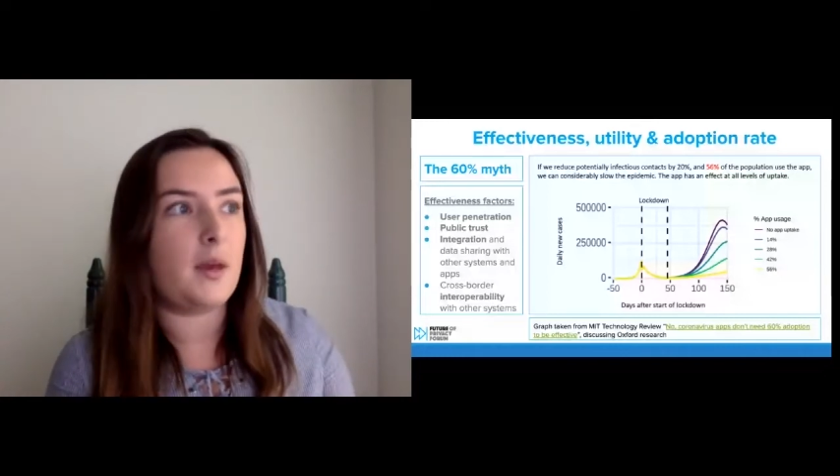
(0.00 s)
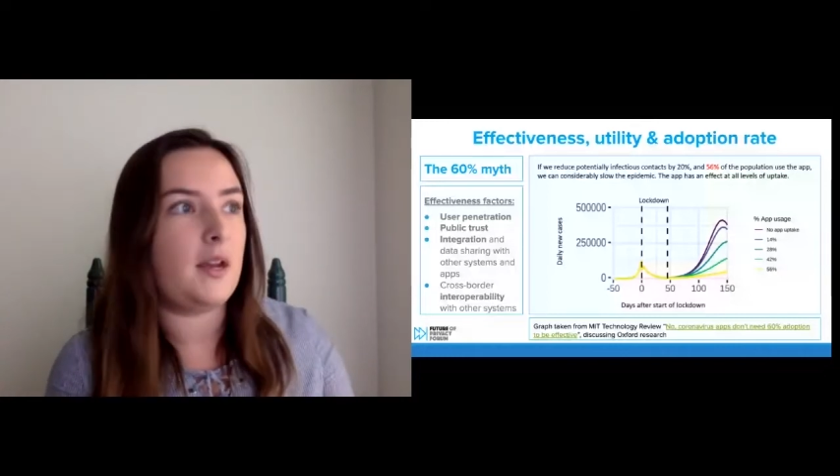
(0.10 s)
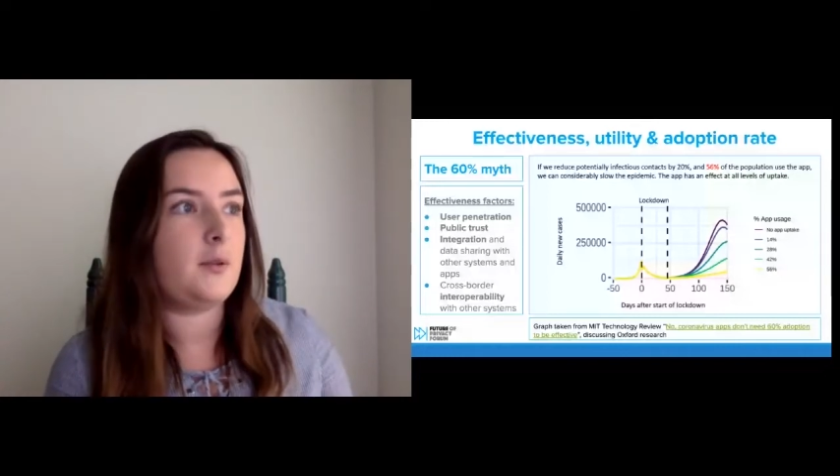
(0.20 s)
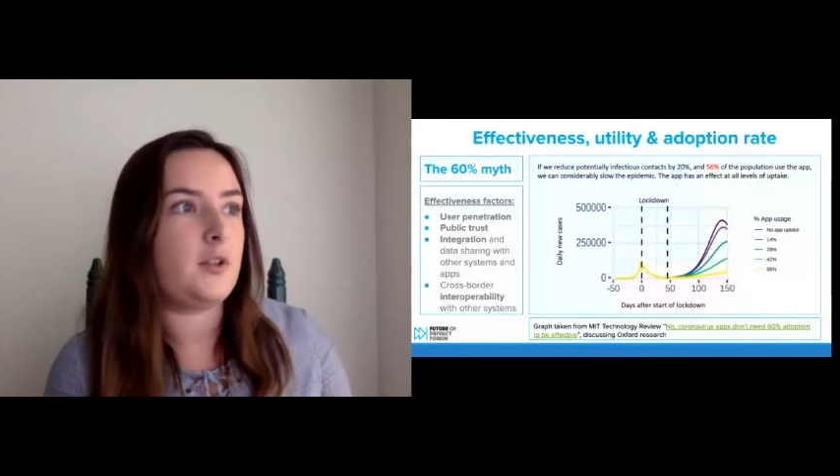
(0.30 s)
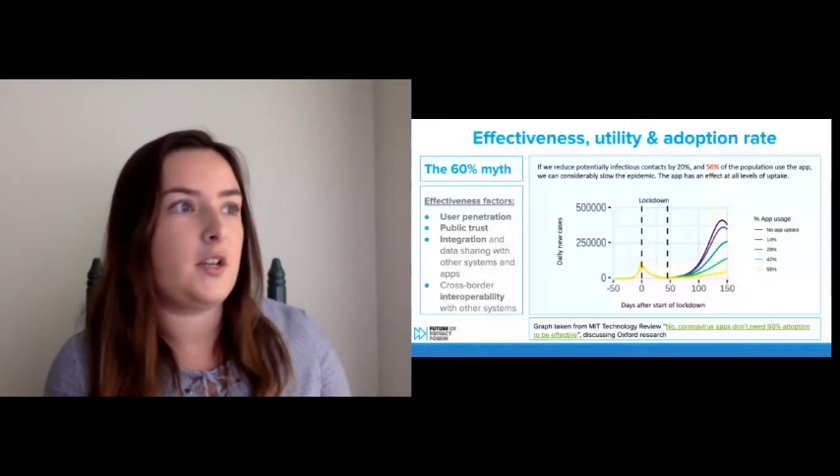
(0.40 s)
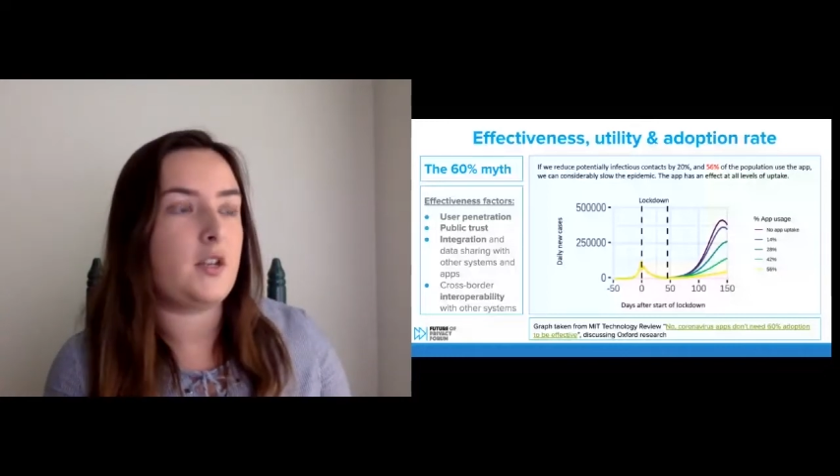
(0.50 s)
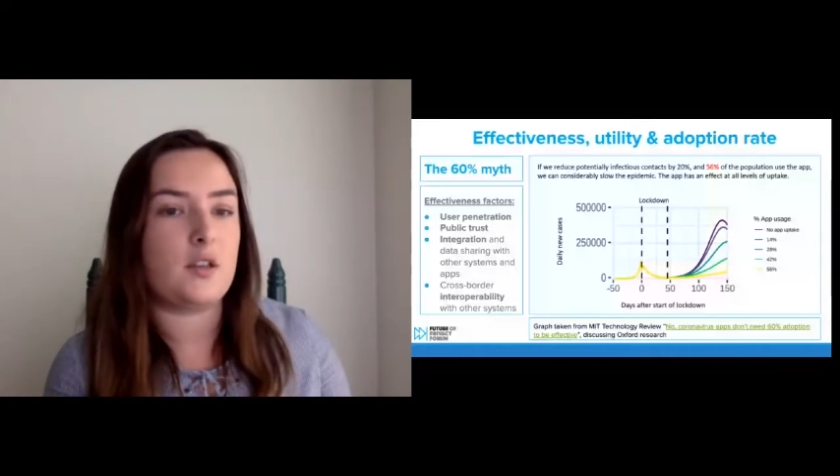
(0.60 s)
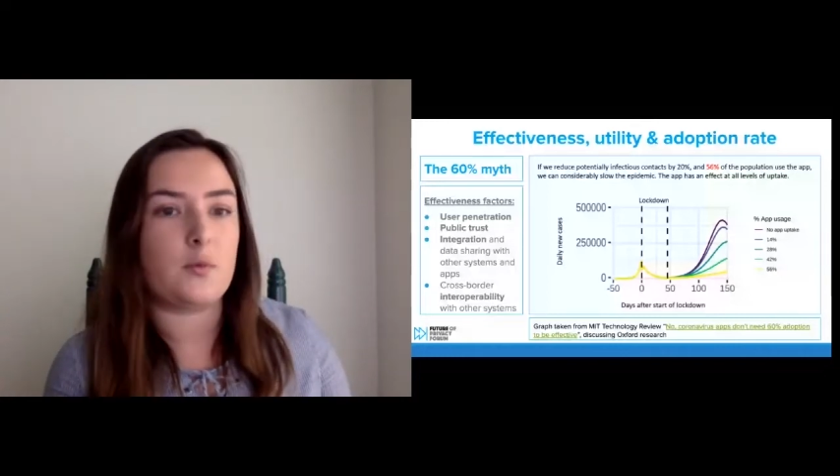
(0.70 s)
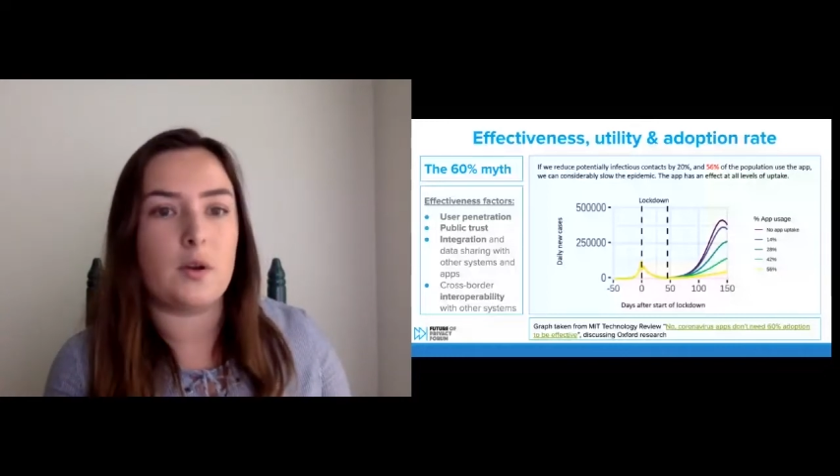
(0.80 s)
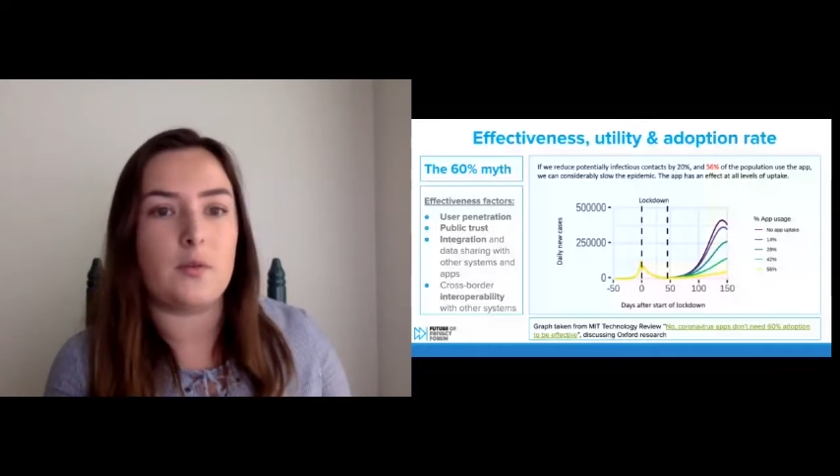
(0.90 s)
penetration
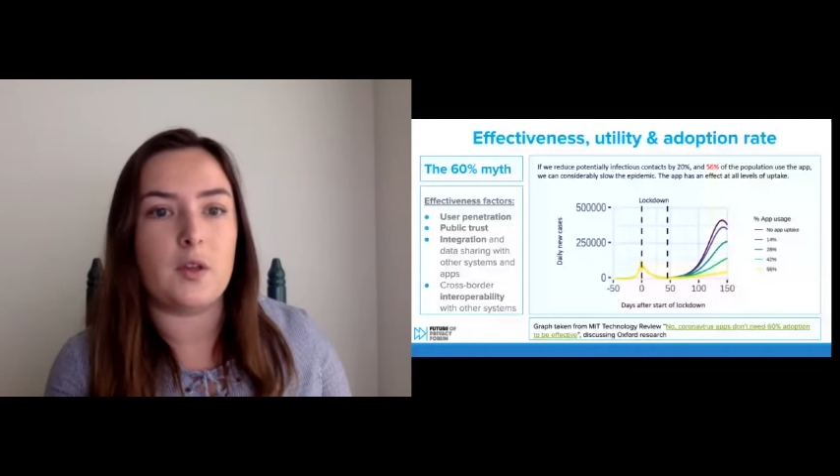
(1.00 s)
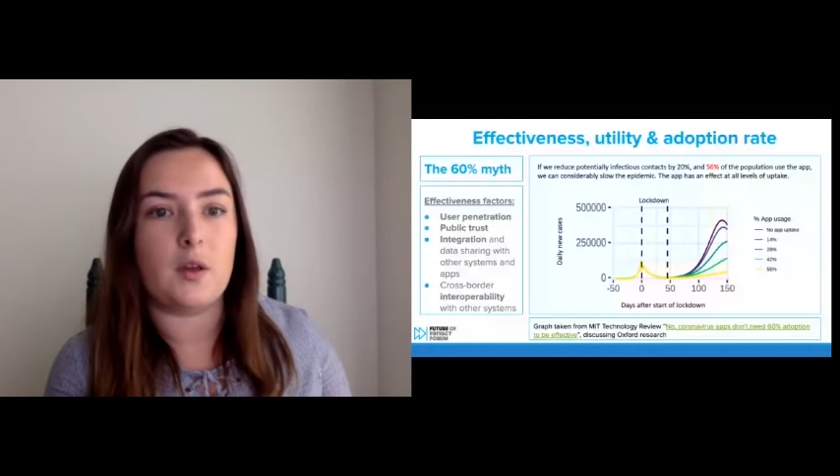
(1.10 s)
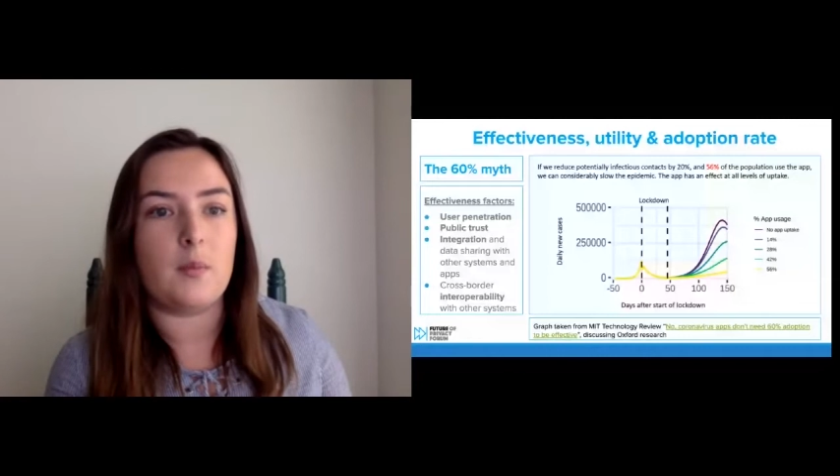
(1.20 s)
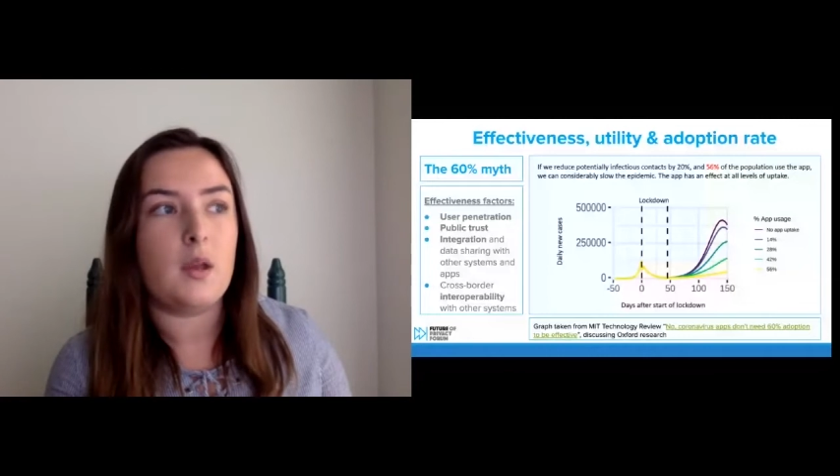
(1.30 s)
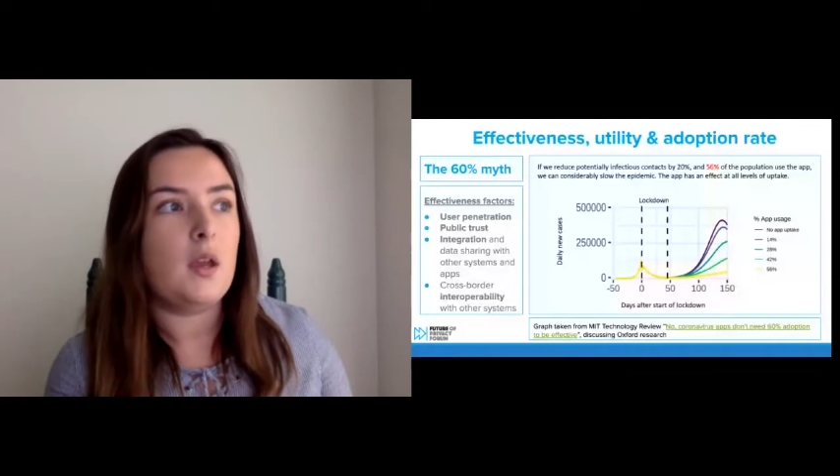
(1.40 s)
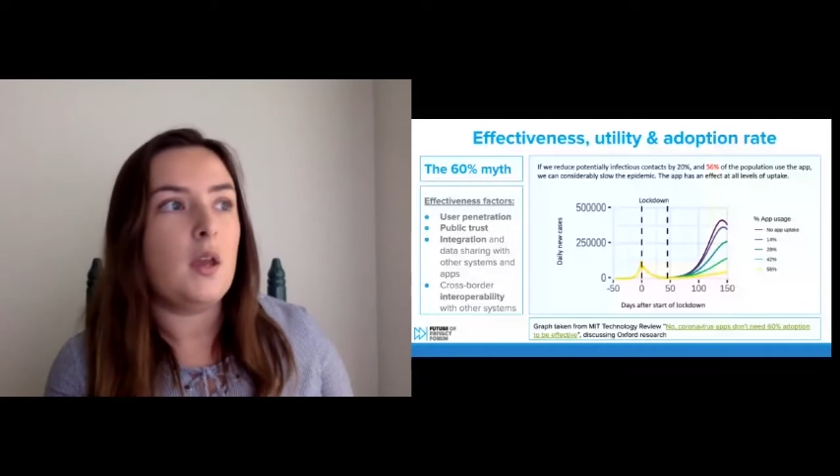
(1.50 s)
is one of them,